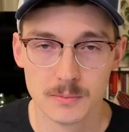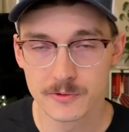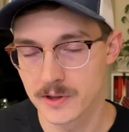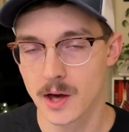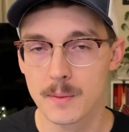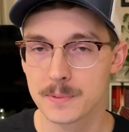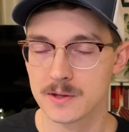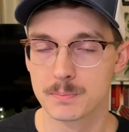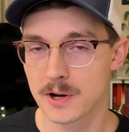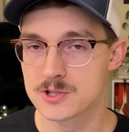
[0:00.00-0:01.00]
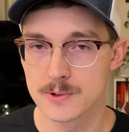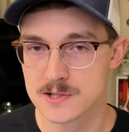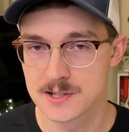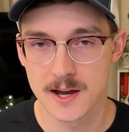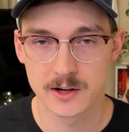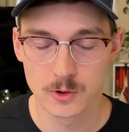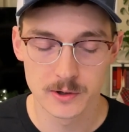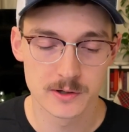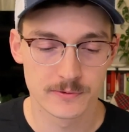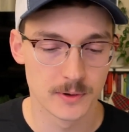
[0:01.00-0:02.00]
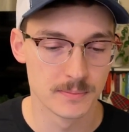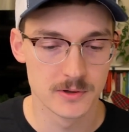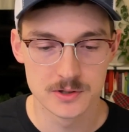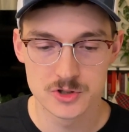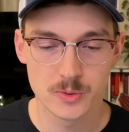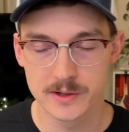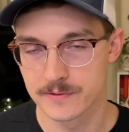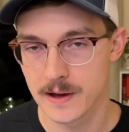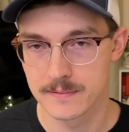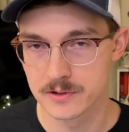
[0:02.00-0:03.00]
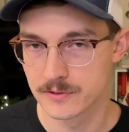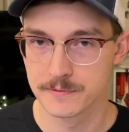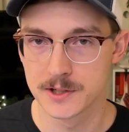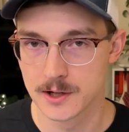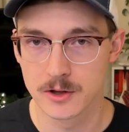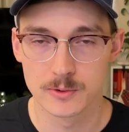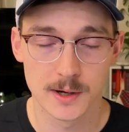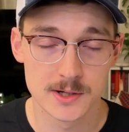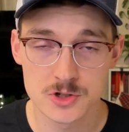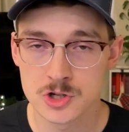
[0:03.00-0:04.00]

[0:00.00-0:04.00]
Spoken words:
Moving up in the price range category from the $25 to $50 range,